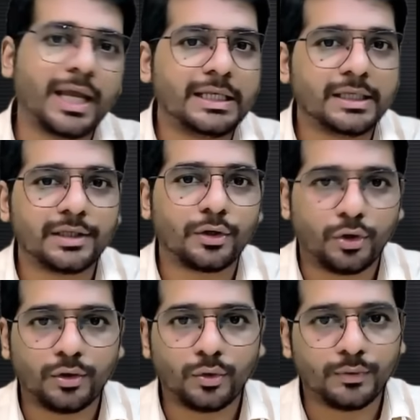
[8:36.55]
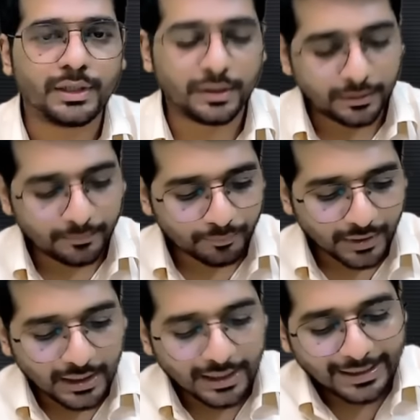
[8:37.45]
any other law over
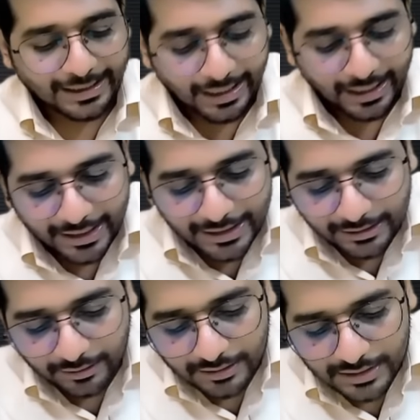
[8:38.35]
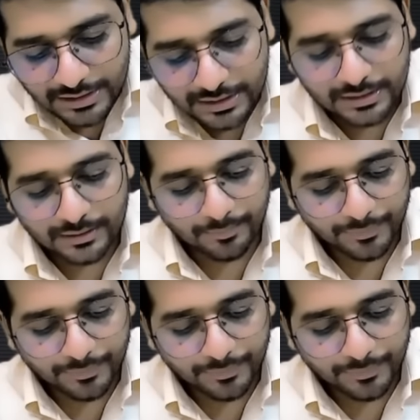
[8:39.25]
here, creditors,